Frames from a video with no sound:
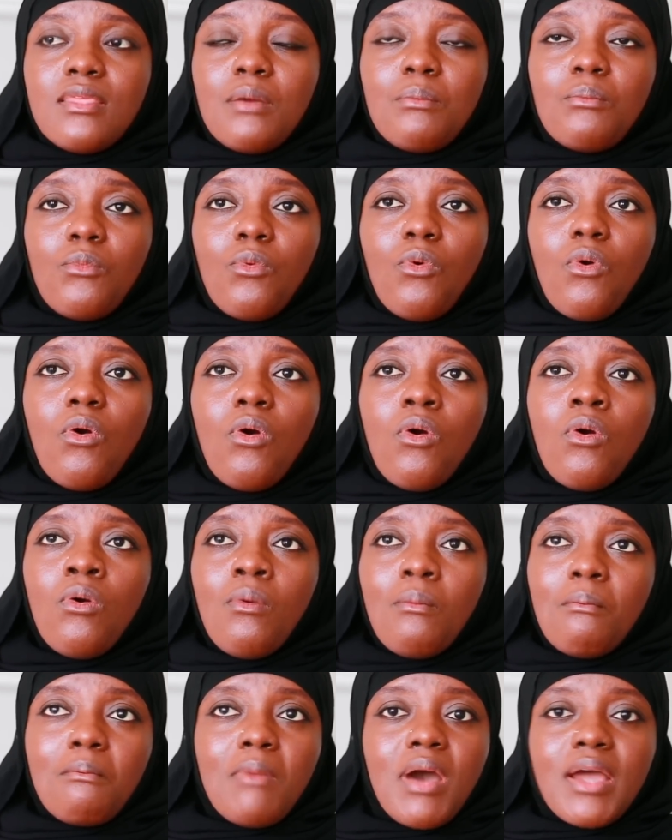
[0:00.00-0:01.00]
the more
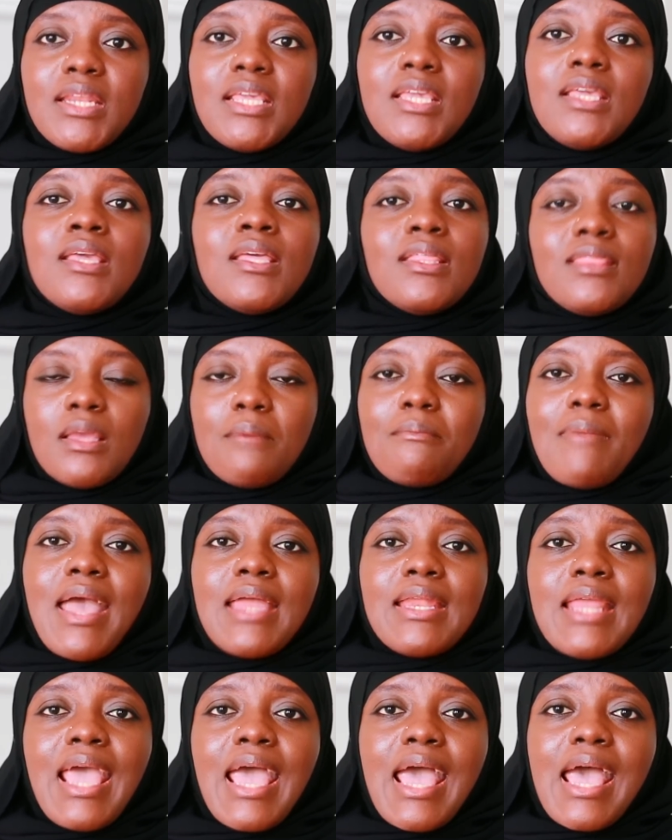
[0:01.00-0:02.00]
money the
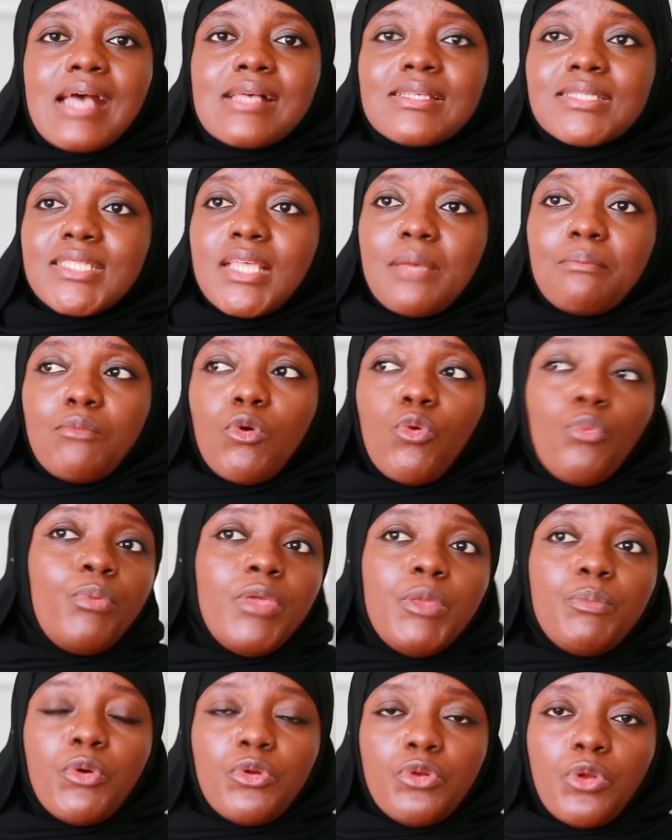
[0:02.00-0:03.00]
man has and more
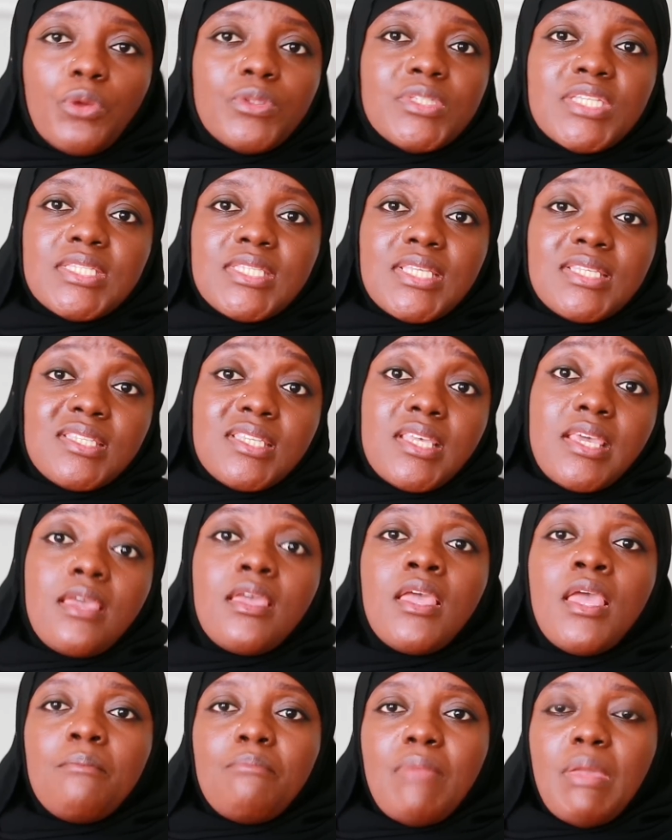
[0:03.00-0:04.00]
people notices it,